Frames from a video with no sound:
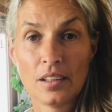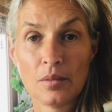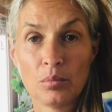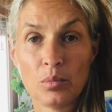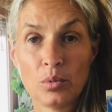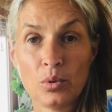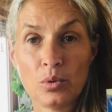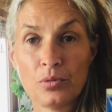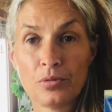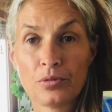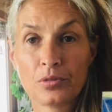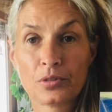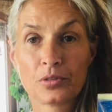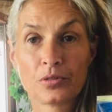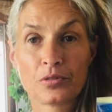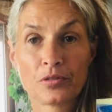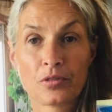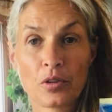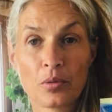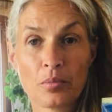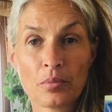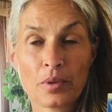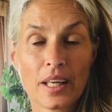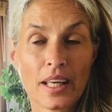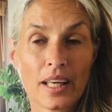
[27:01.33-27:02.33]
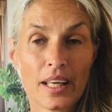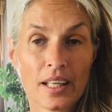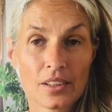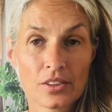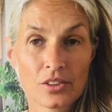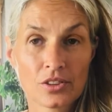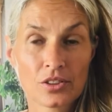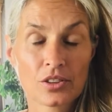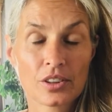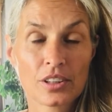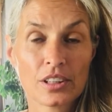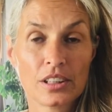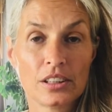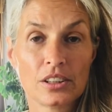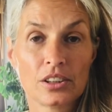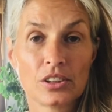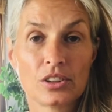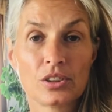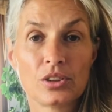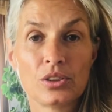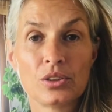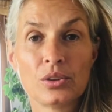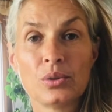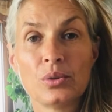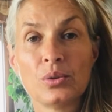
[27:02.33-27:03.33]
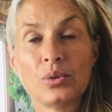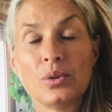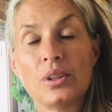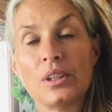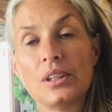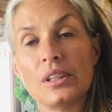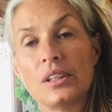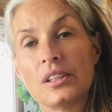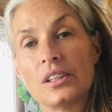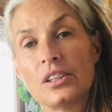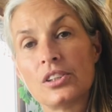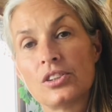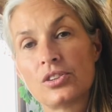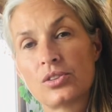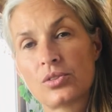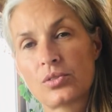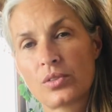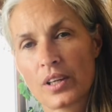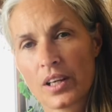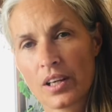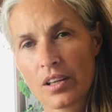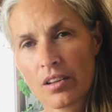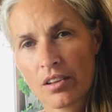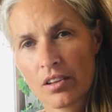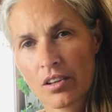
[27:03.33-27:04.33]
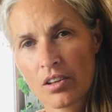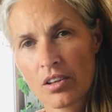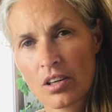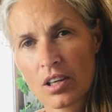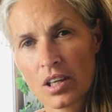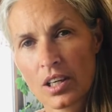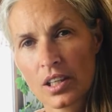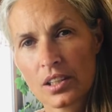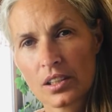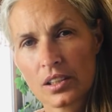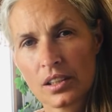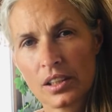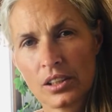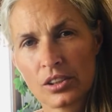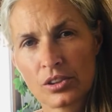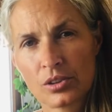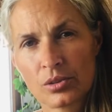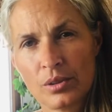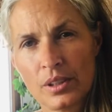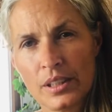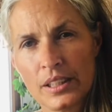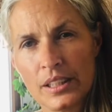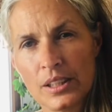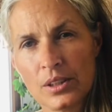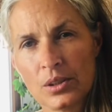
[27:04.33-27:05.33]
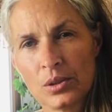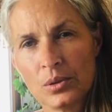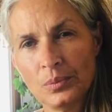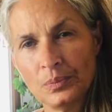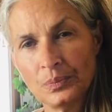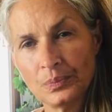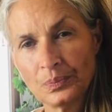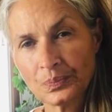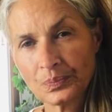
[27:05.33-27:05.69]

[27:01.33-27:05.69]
moves from Cancer into the Strength card, into Leo.